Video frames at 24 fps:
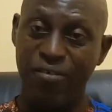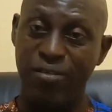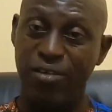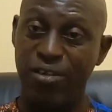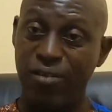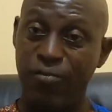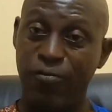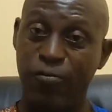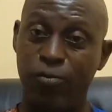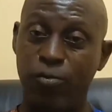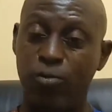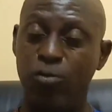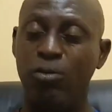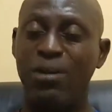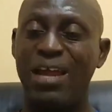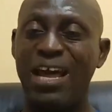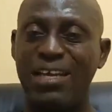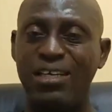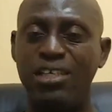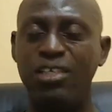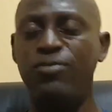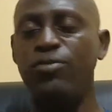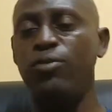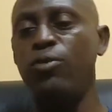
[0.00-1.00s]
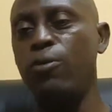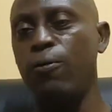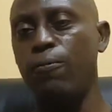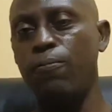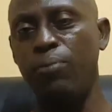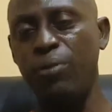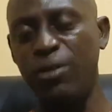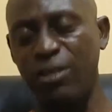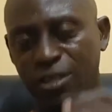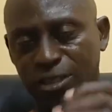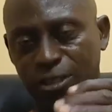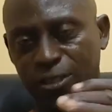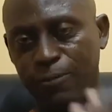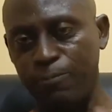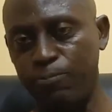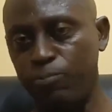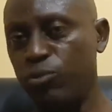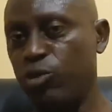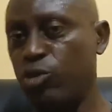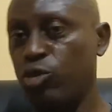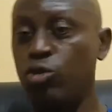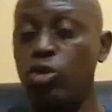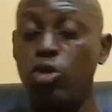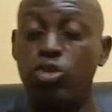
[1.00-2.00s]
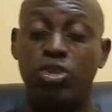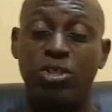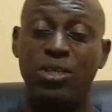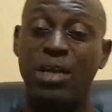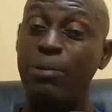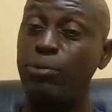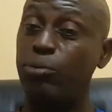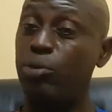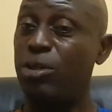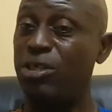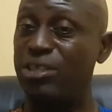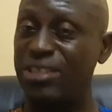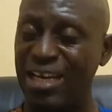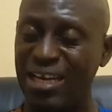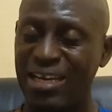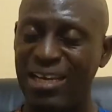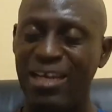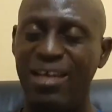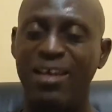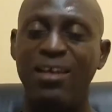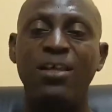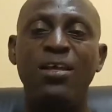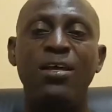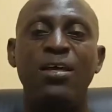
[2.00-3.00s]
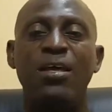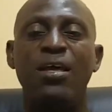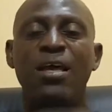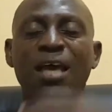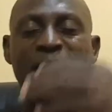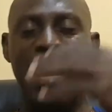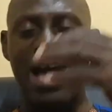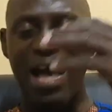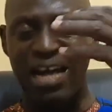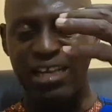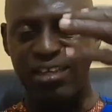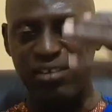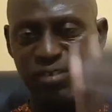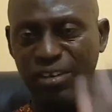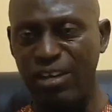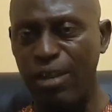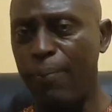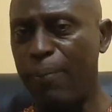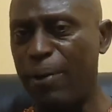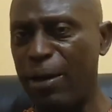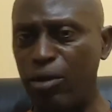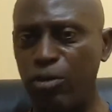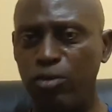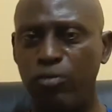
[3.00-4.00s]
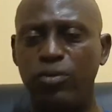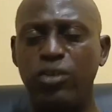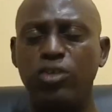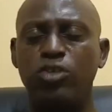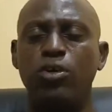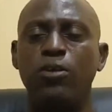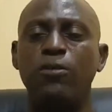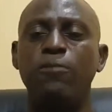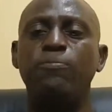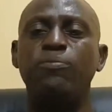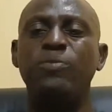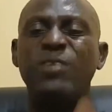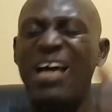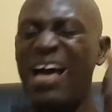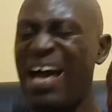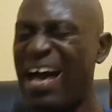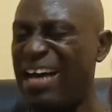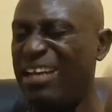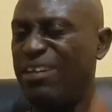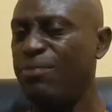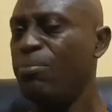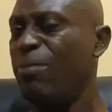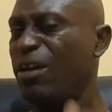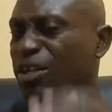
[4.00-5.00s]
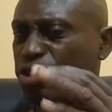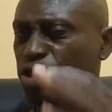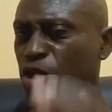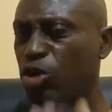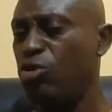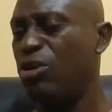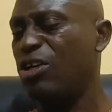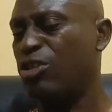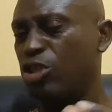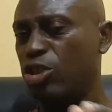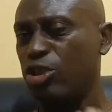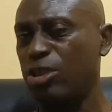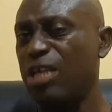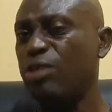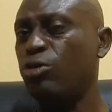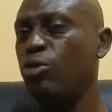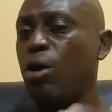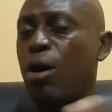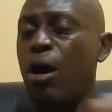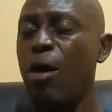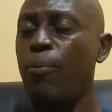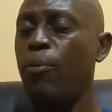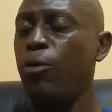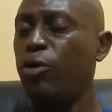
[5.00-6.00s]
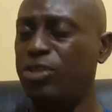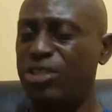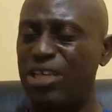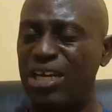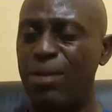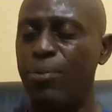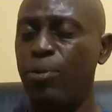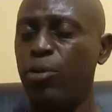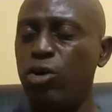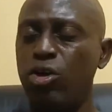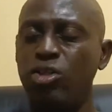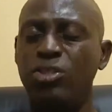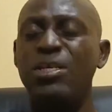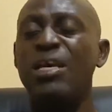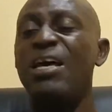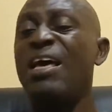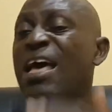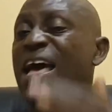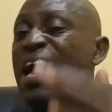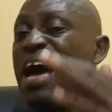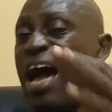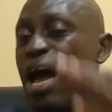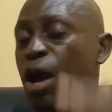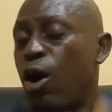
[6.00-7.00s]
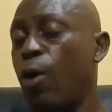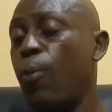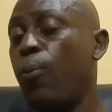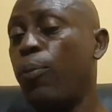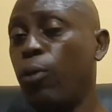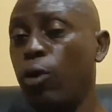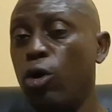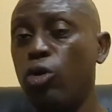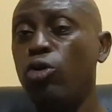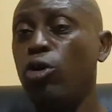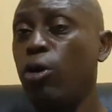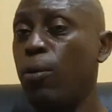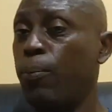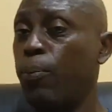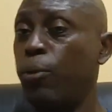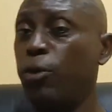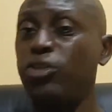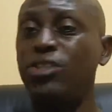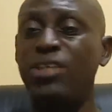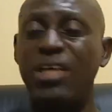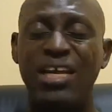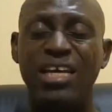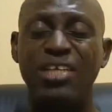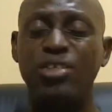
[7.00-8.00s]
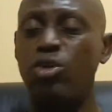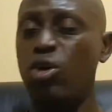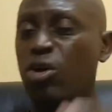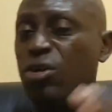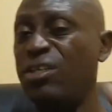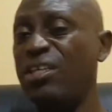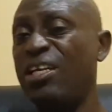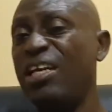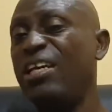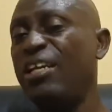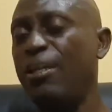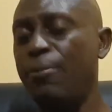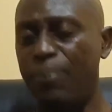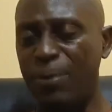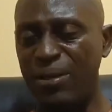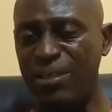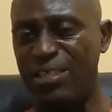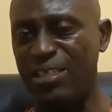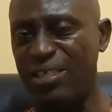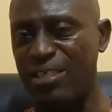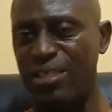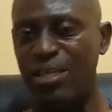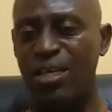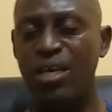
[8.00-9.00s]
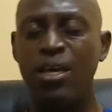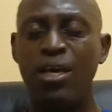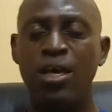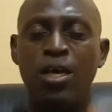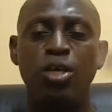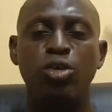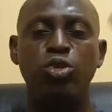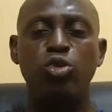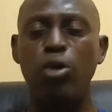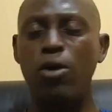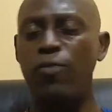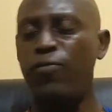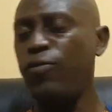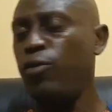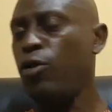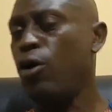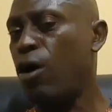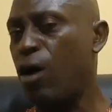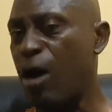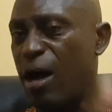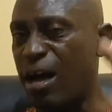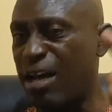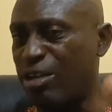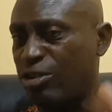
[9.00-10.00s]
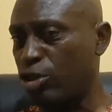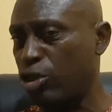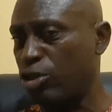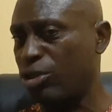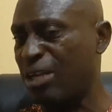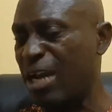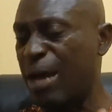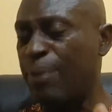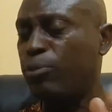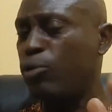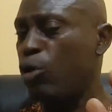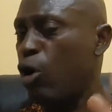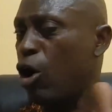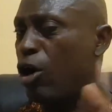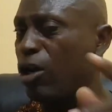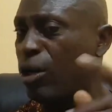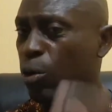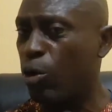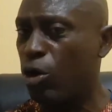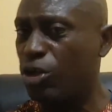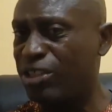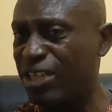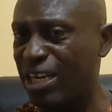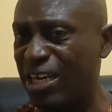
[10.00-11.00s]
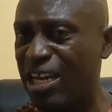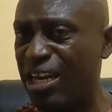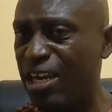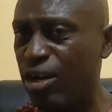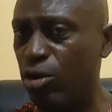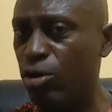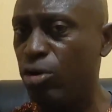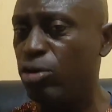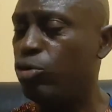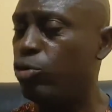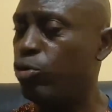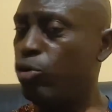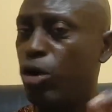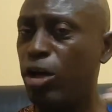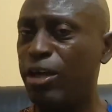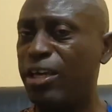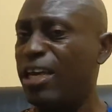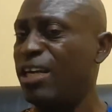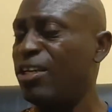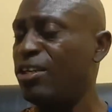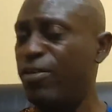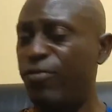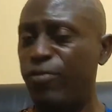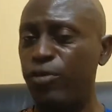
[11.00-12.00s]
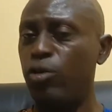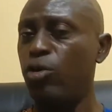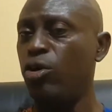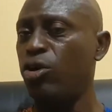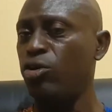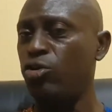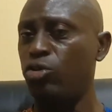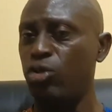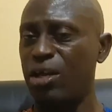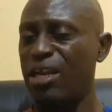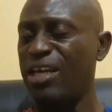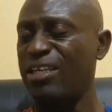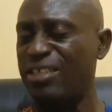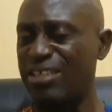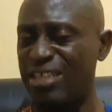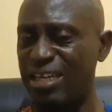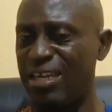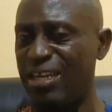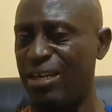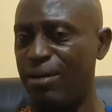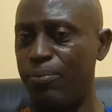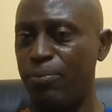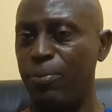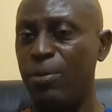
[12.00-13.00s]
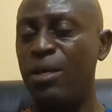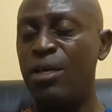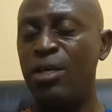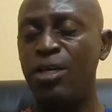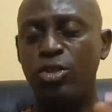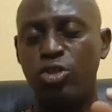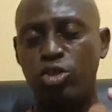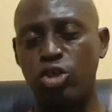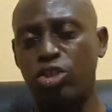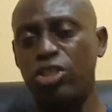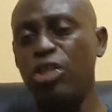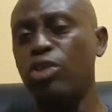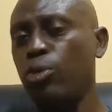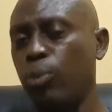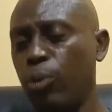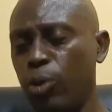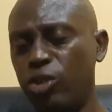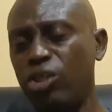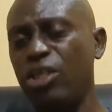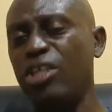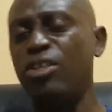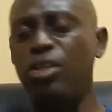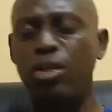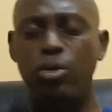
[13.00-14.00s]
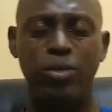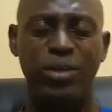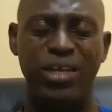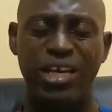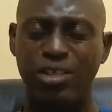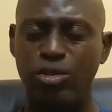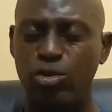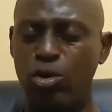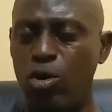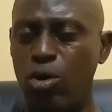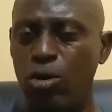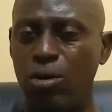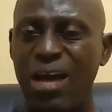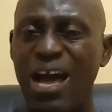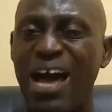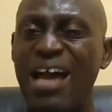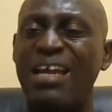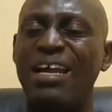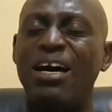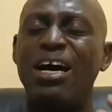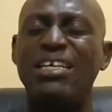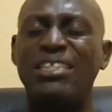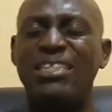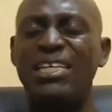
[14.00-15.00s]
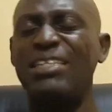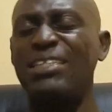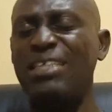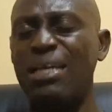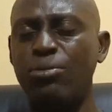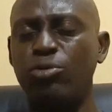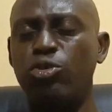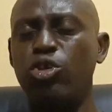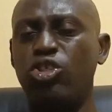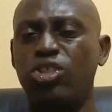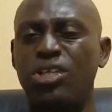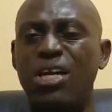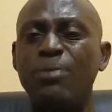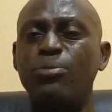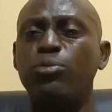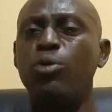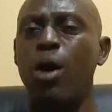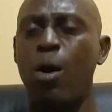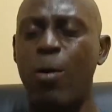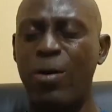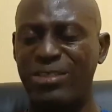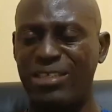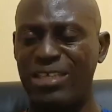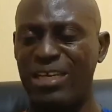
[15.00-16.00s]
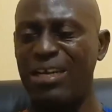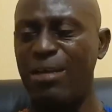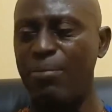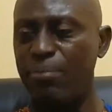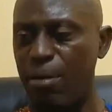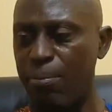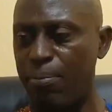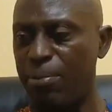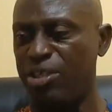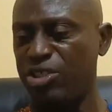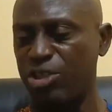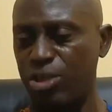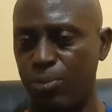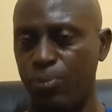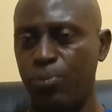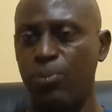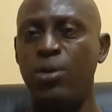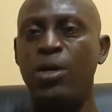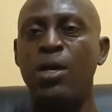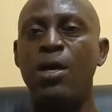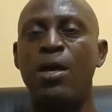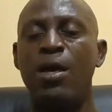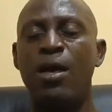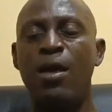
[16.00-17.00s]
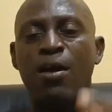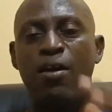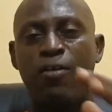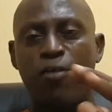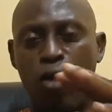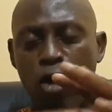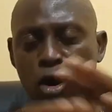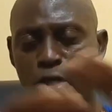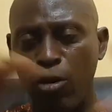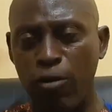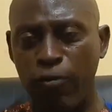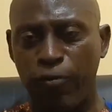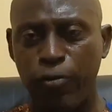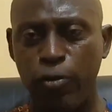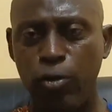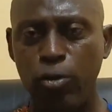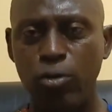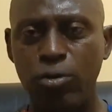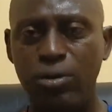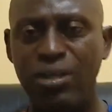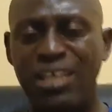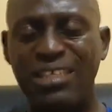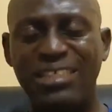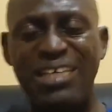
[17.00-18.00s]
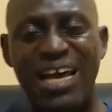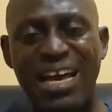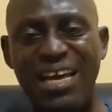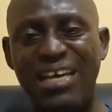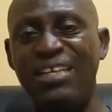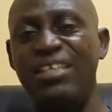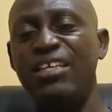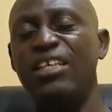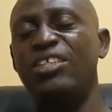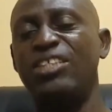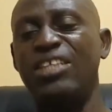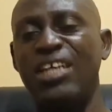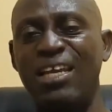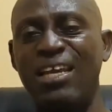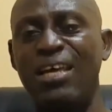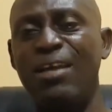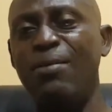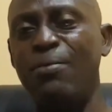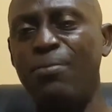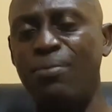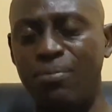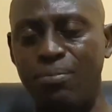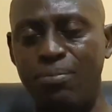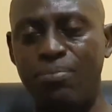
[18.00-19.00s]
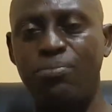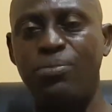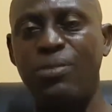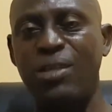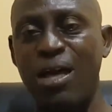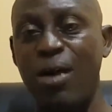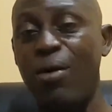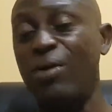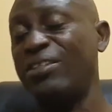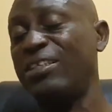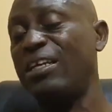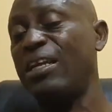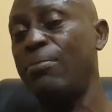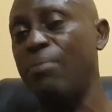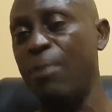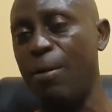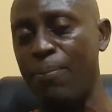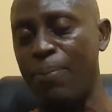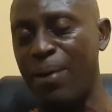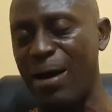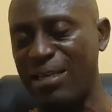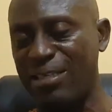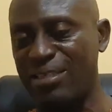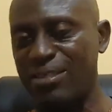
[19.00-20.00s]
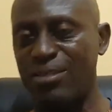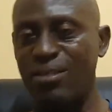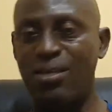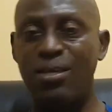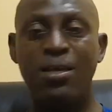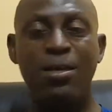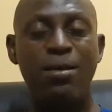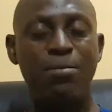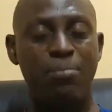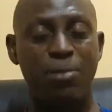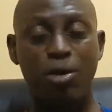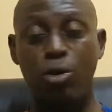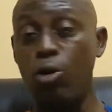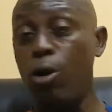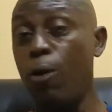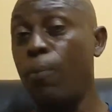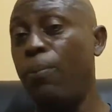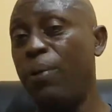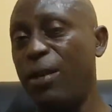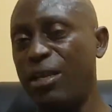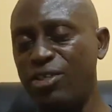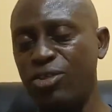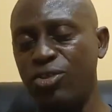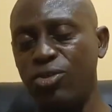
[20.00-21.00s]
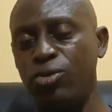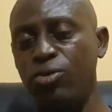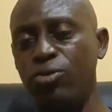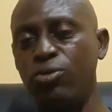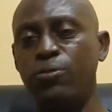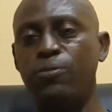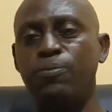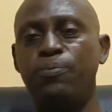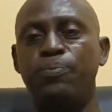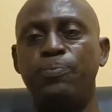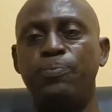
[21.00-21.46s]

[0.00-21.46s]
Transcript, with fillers: If you like this video, please subscribe to the channel, activate the bell notification, and make sure you are subscribed to our both channel, because I upload on both channels on daily basis. So if you are subscribed to only one channel alone, you will not get the video in the other channel. Subscribe to both channels so you get all. And at the same time, subscribe to our channel membership. All of you that are in the channel, our channel members, may God bless you.